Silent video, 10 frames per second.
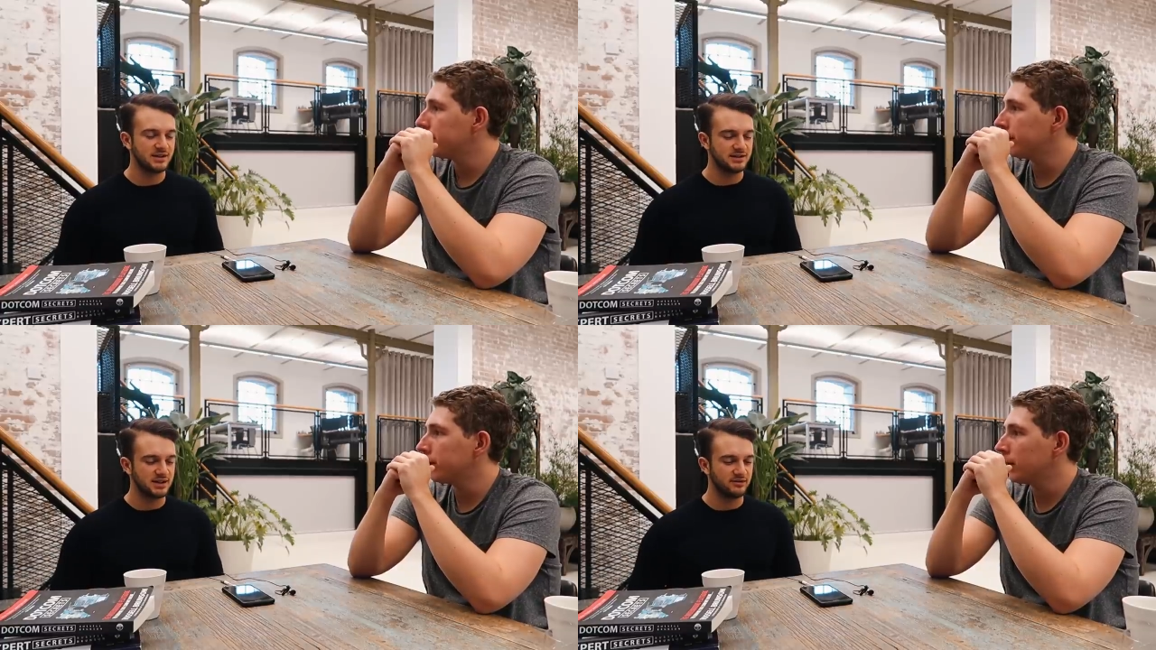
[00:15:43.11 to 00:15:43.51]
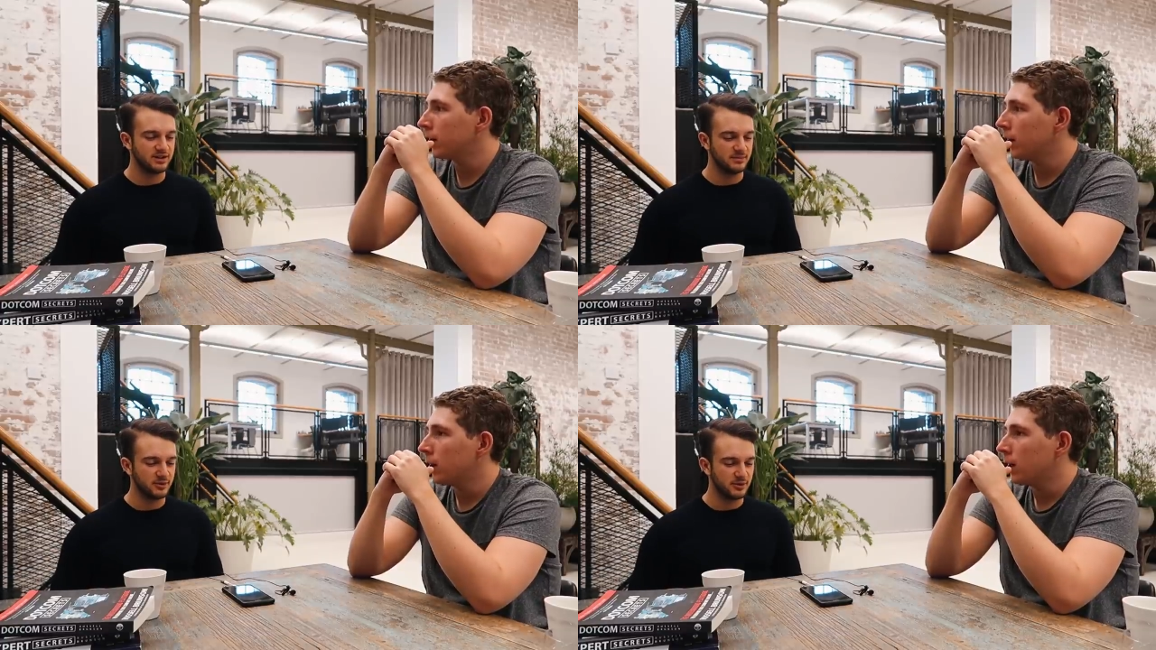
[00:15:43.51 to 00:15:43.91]
Speaker 1: Mm-hmm.
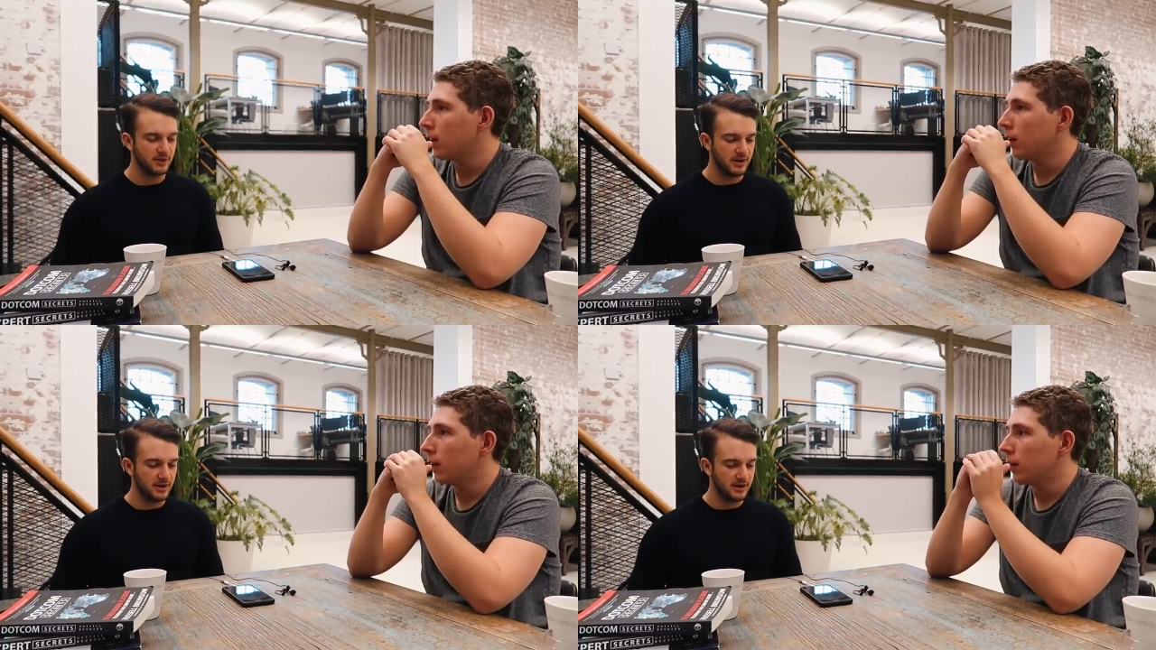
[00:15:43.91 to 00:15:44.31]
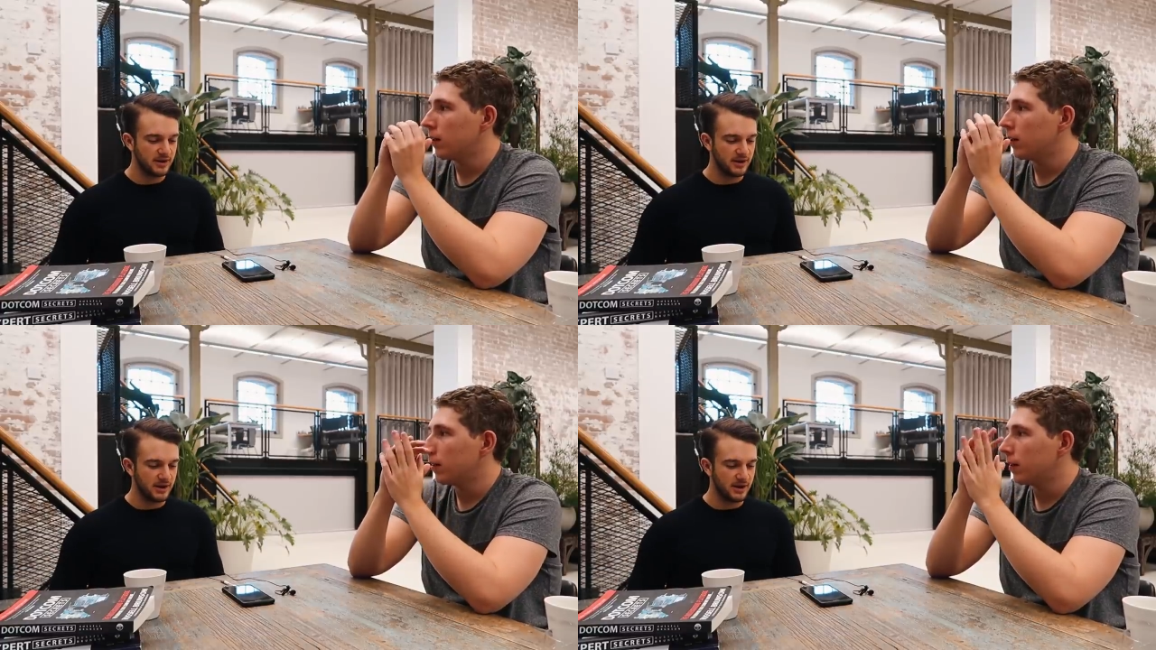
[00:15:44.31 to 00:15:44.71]
Definitely, but
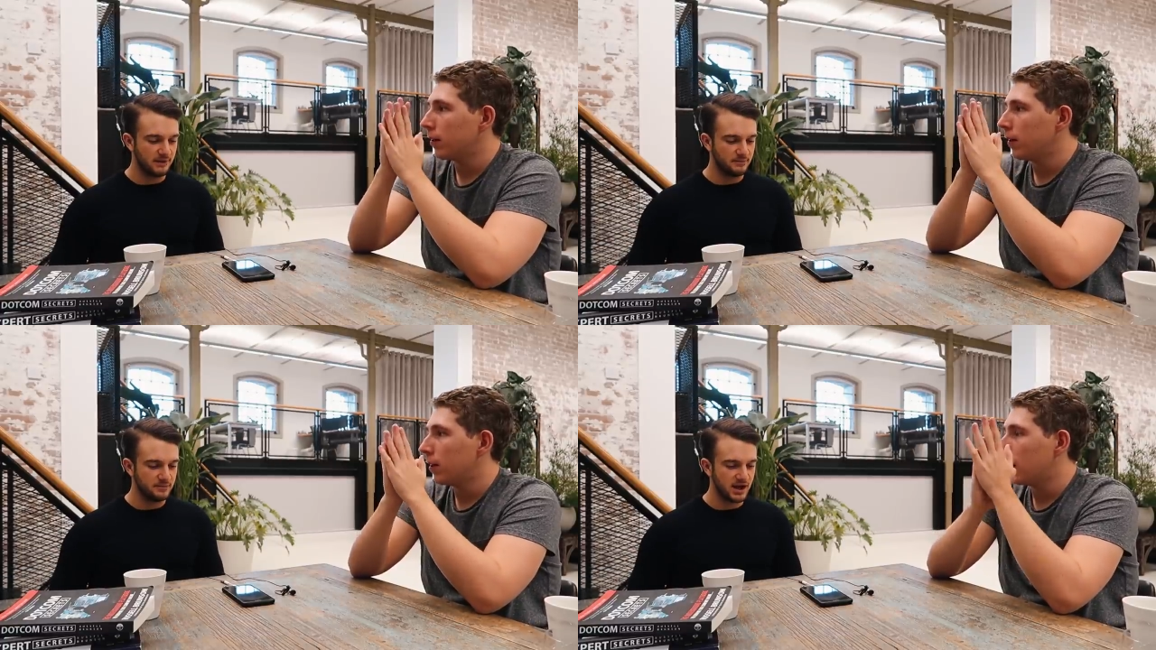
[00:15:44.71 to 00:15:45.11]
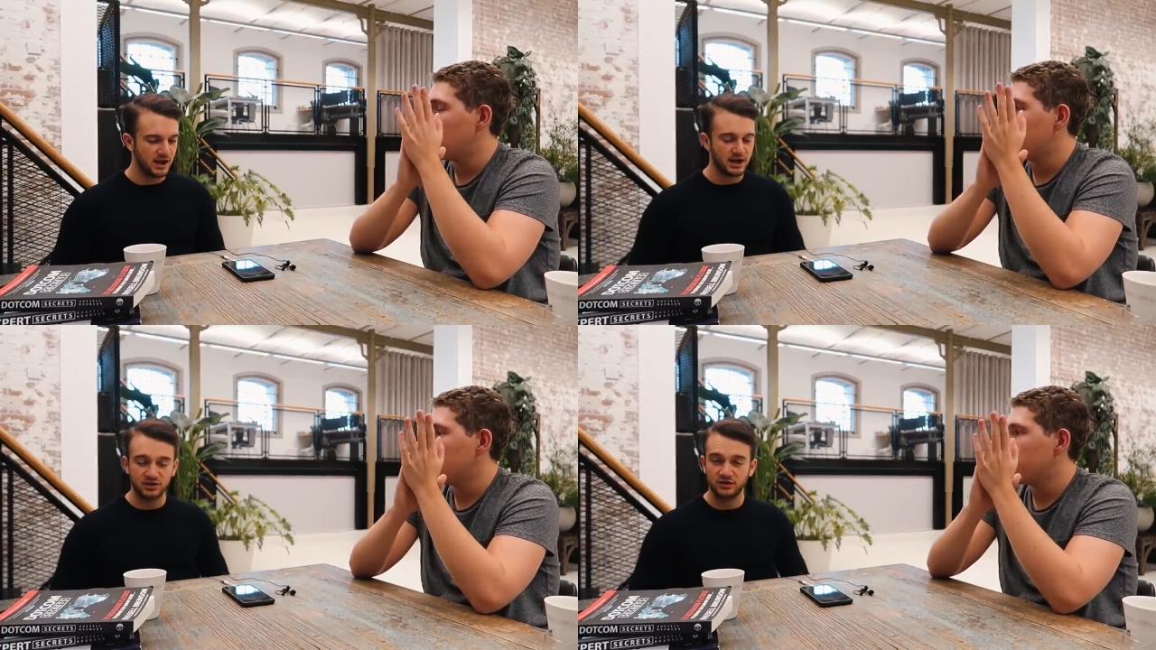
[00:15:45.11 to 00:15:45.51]
um, yeah,
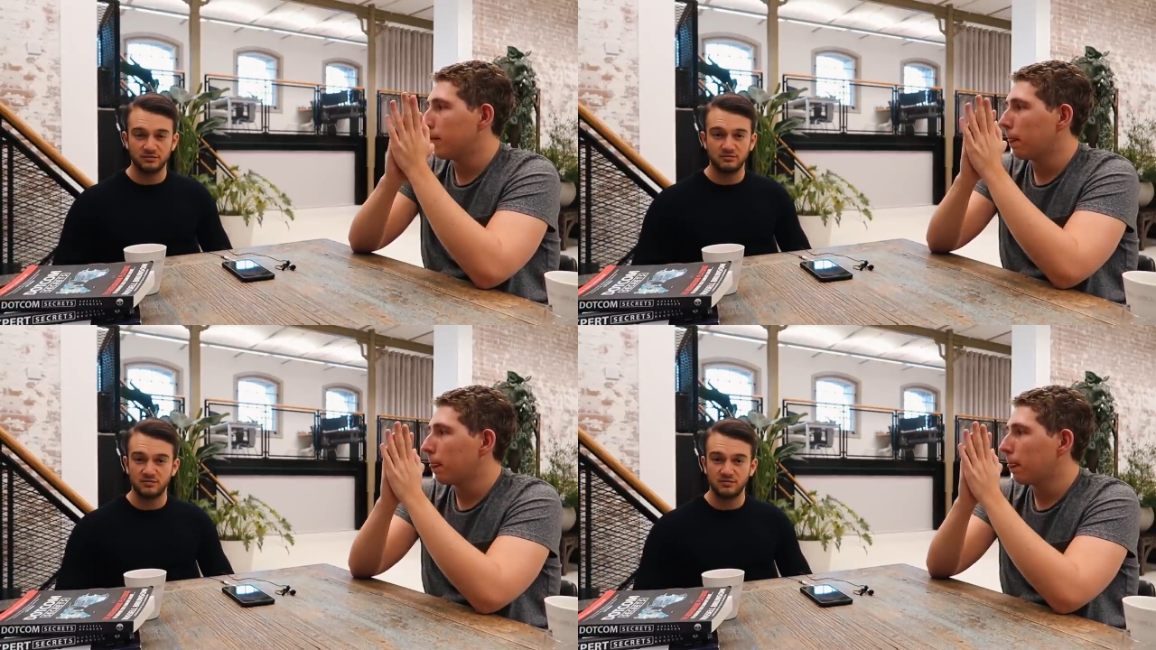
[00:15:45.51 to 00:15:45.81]
like I just